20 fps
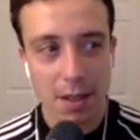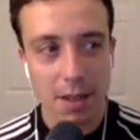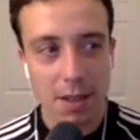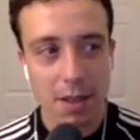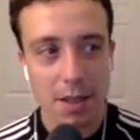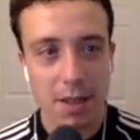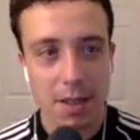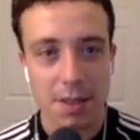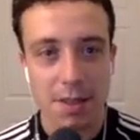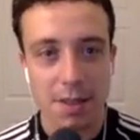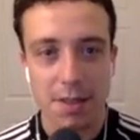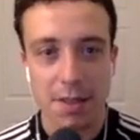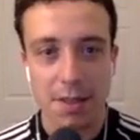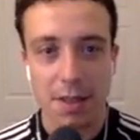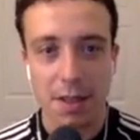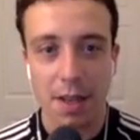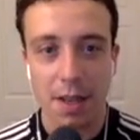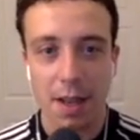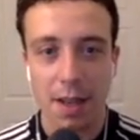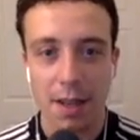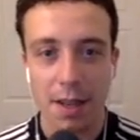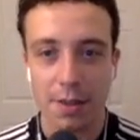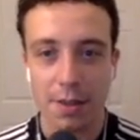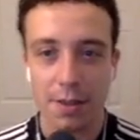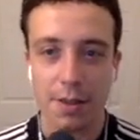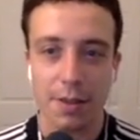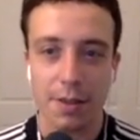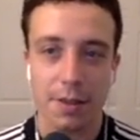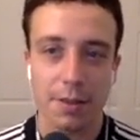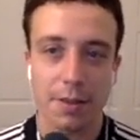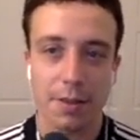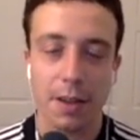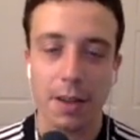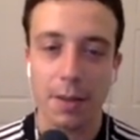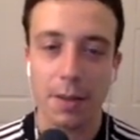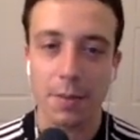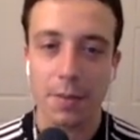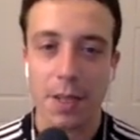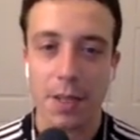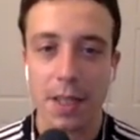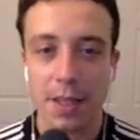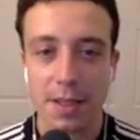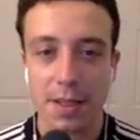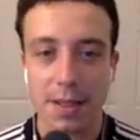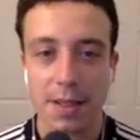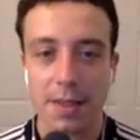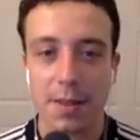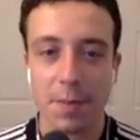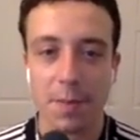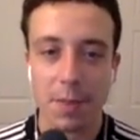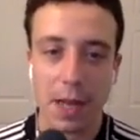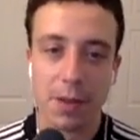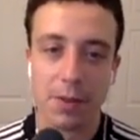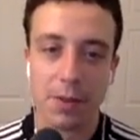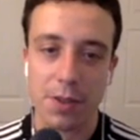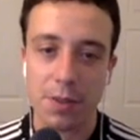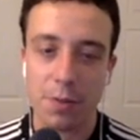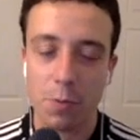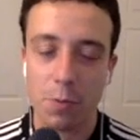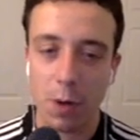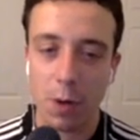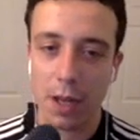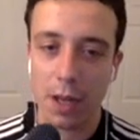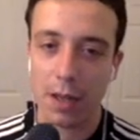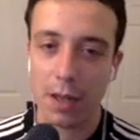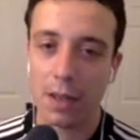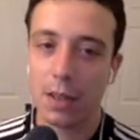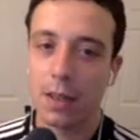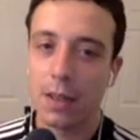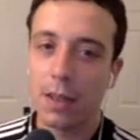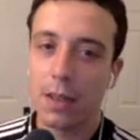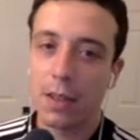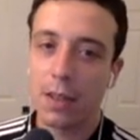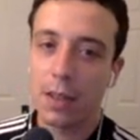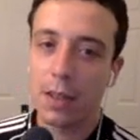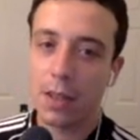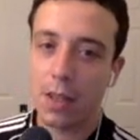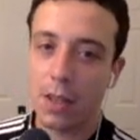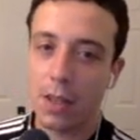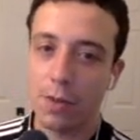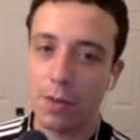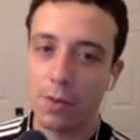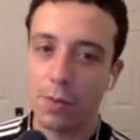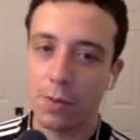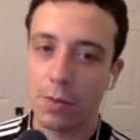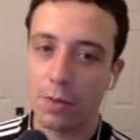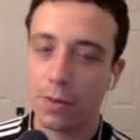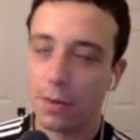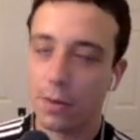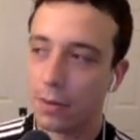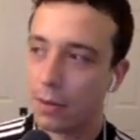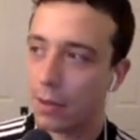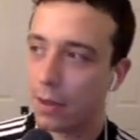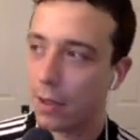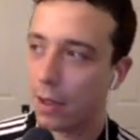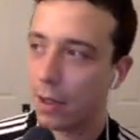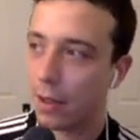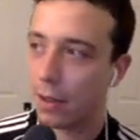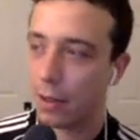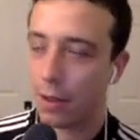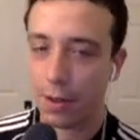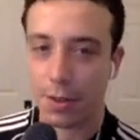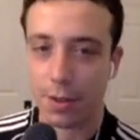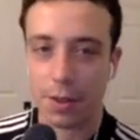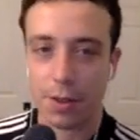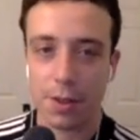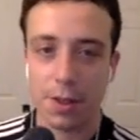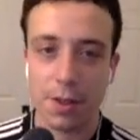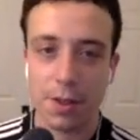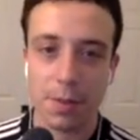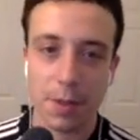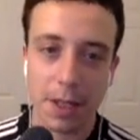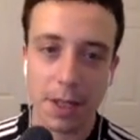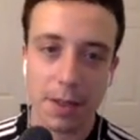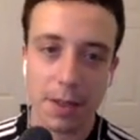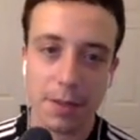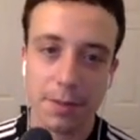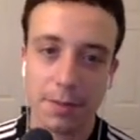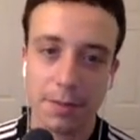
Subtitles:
this either that this doesn't bounce when you on the turn that you play it.